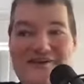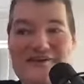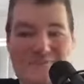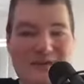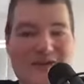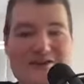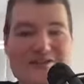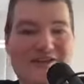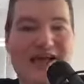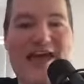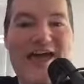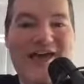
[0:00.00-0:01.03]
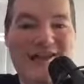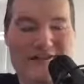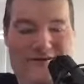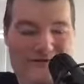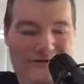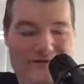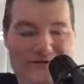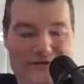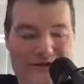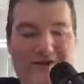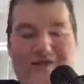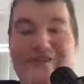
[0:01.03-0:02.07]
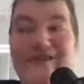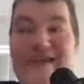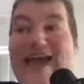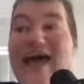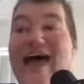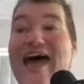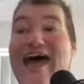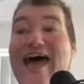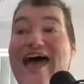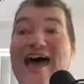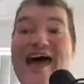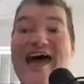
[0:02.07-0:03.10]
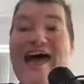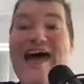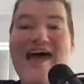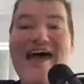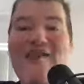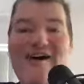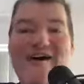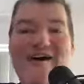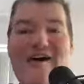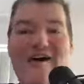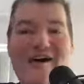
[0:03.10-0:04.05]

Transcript: make a stand together,